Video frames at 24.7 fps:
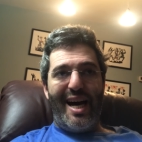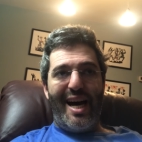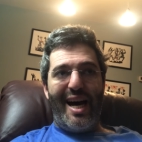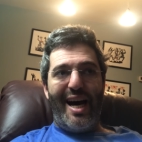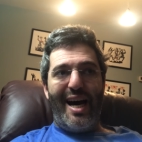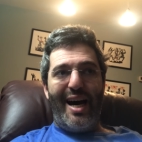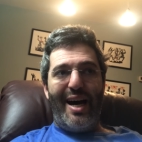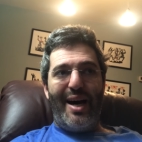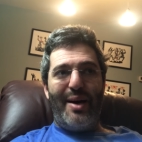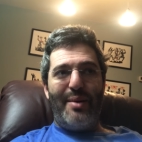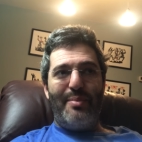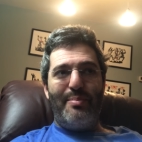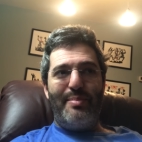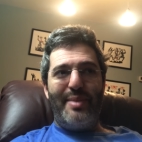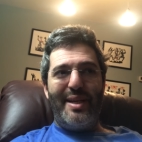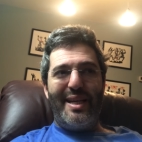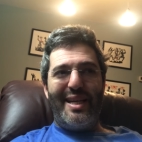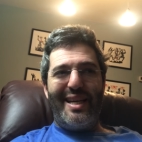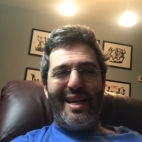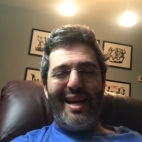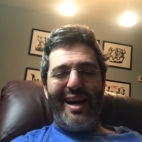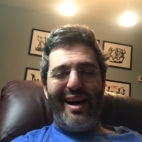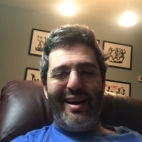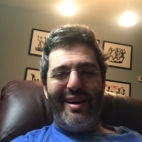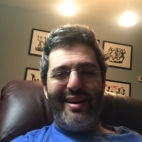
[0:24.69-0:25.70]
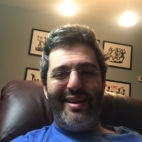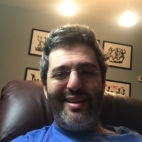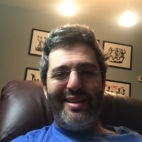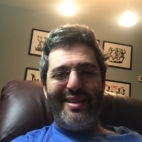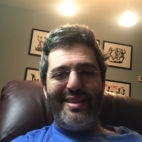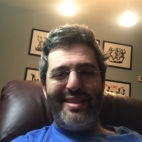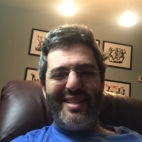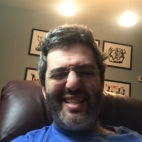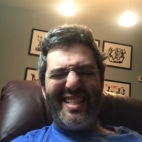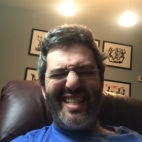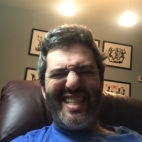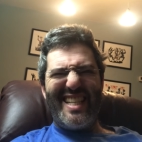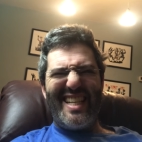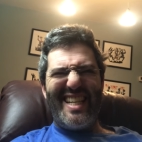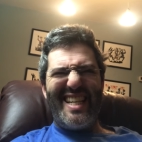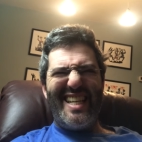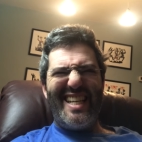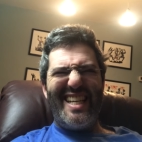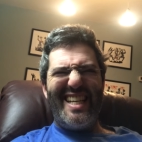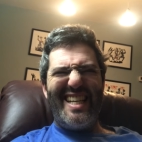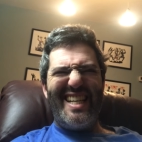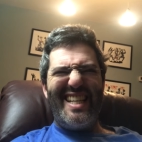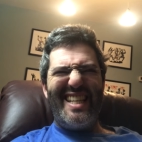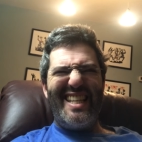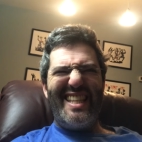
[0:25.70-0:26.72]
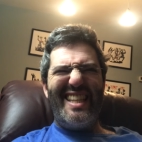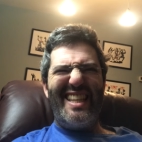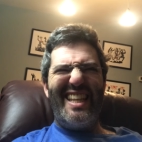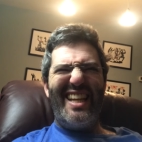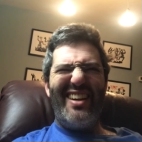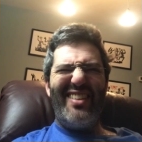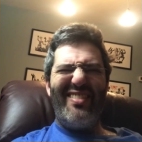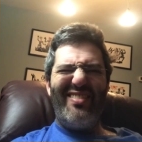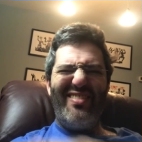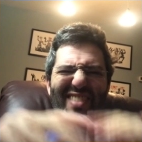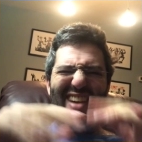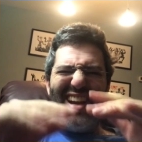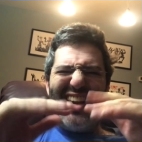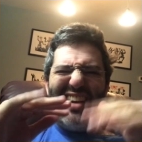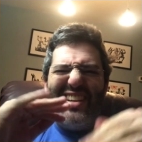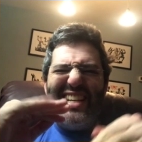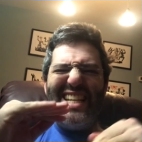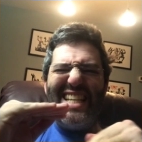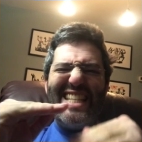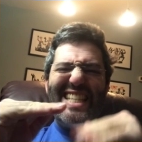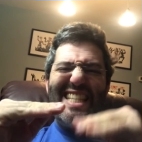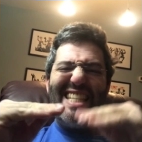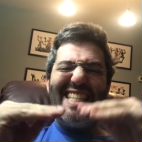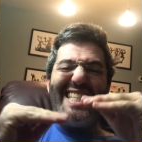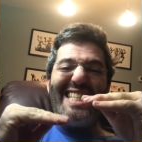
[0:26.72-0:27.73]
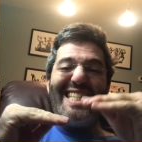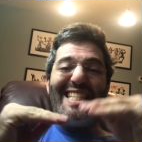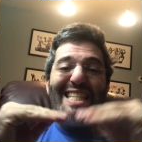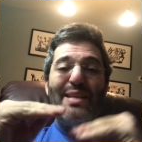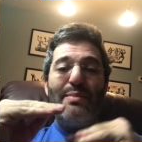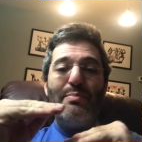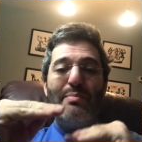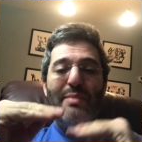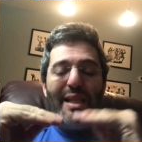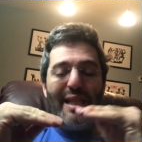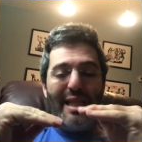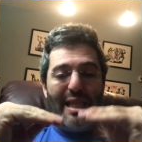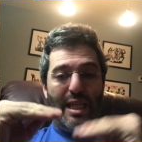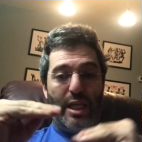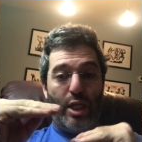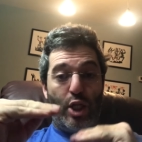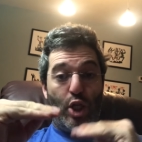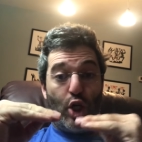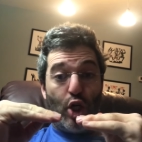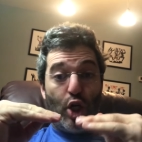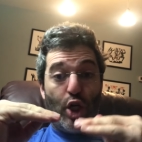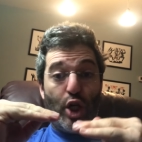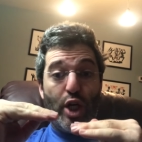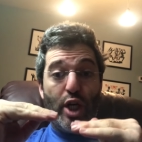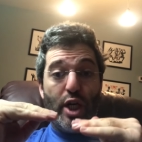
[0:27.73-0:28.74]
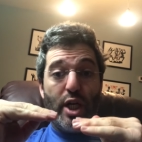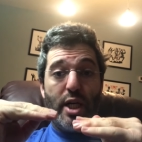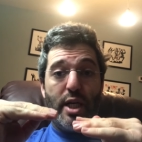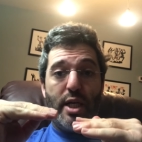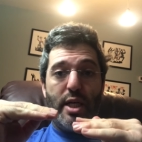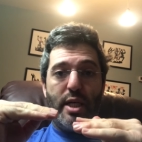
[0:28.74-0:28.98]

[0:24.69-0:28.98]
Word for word: uh, because they're very similar